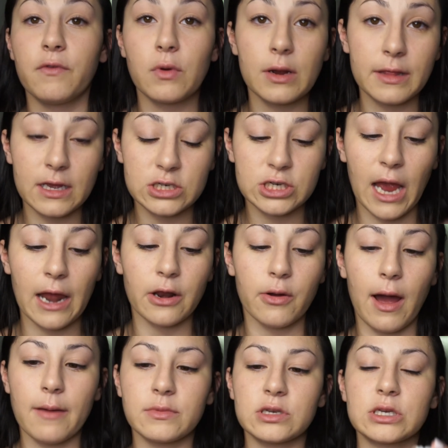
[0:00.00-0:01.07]
for the shadow,
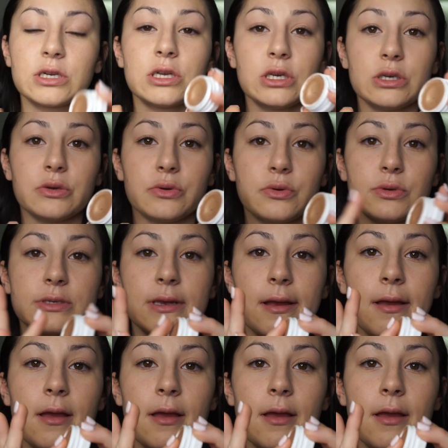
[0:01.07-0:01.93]
I'm just going to use